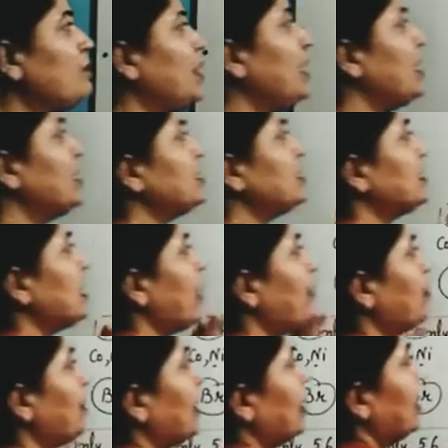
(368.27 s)
placed
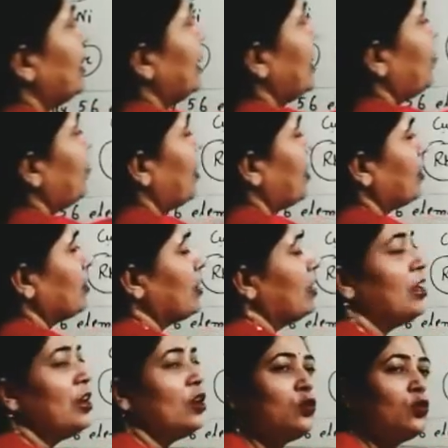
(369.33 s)
separately among the
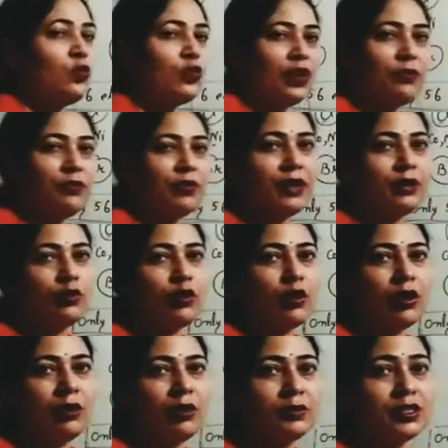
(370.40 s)
two different
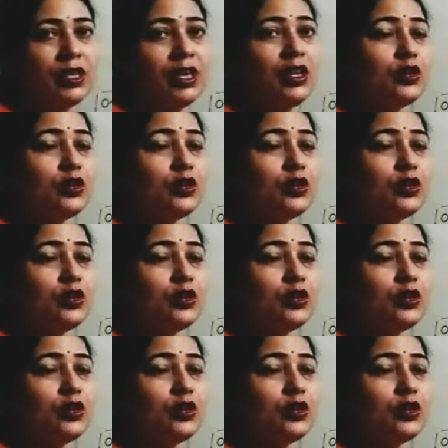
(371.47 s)
columns.